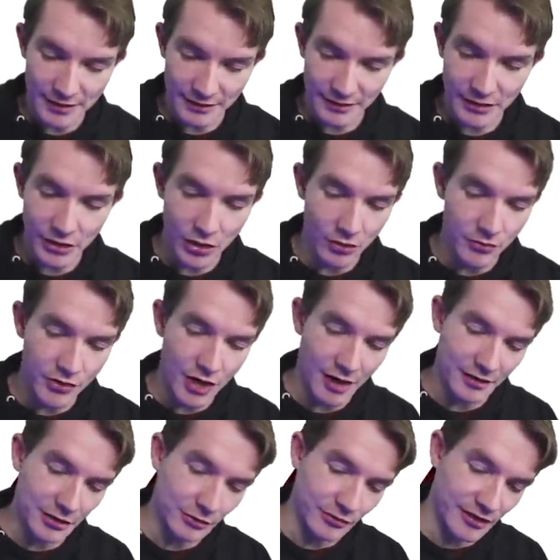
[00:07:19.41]
you know,
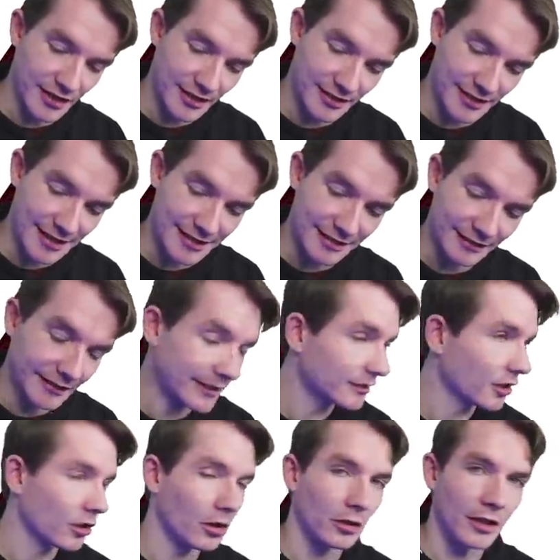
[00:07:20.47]
not do this and delete
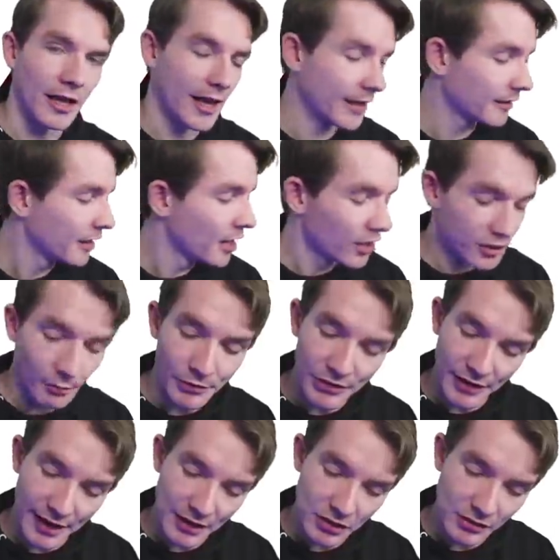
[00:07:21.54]
the whole line. So what you
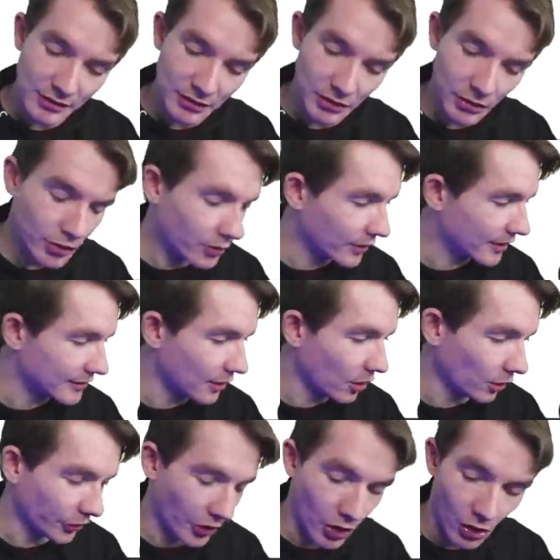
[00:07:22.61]
can actually do is
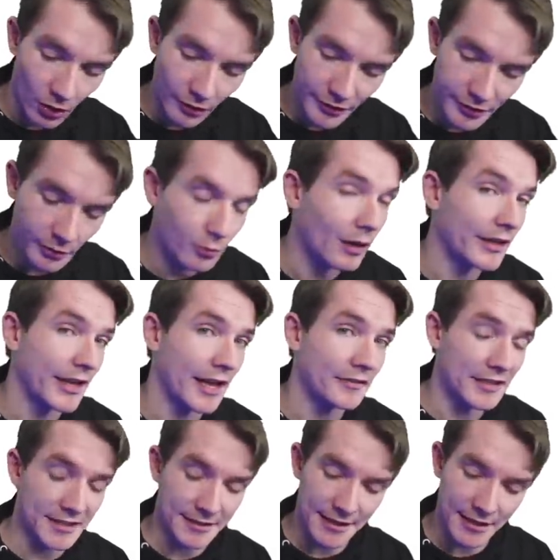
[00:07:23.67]
hold Alt while you have
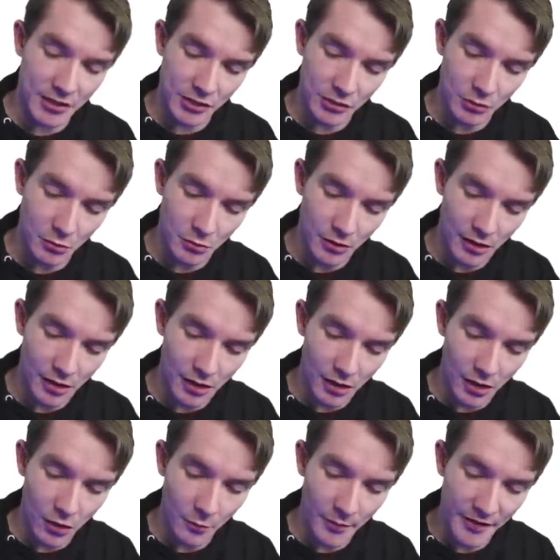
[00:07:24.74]
the selection tool
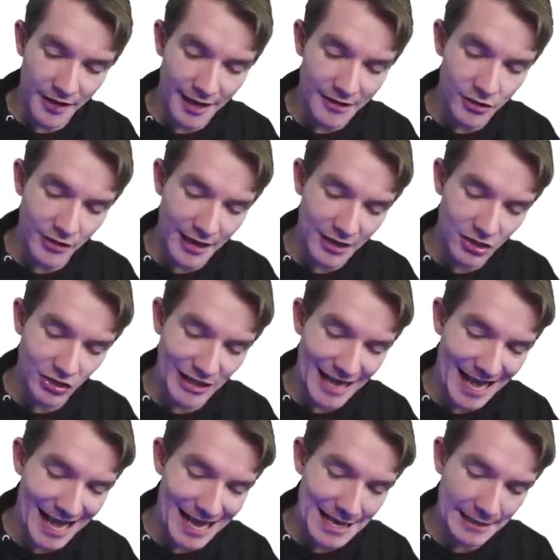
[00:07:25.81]
open, and you can actually
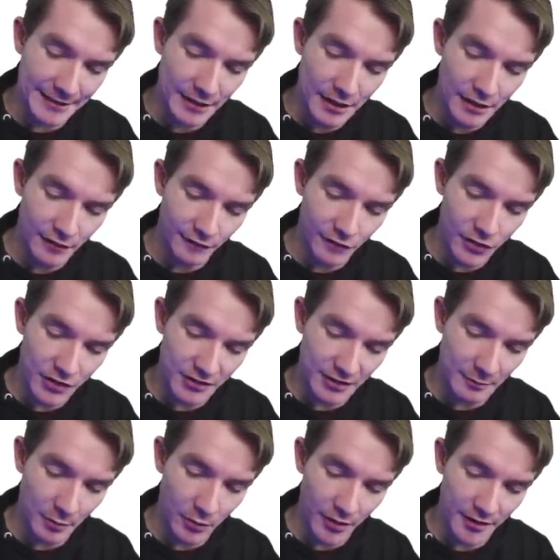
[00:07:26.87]
add vertice
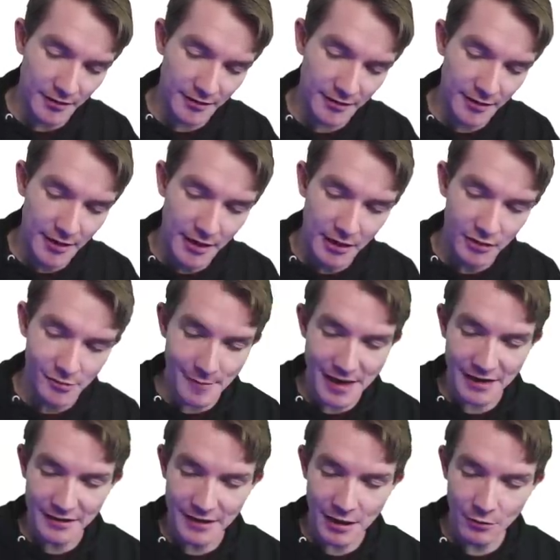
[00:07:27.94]
points. So I'm
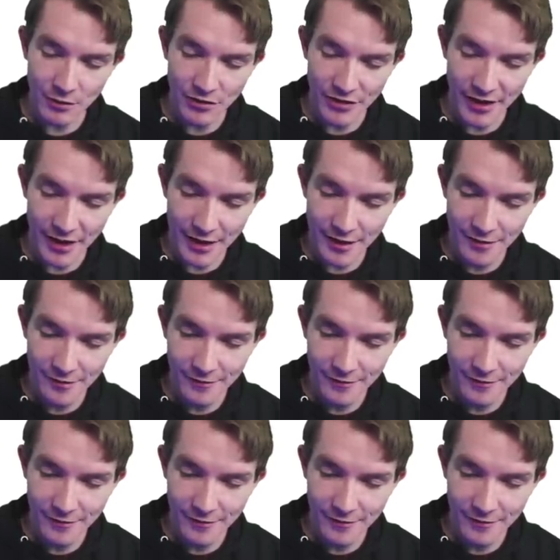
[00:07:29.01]
adding that one there.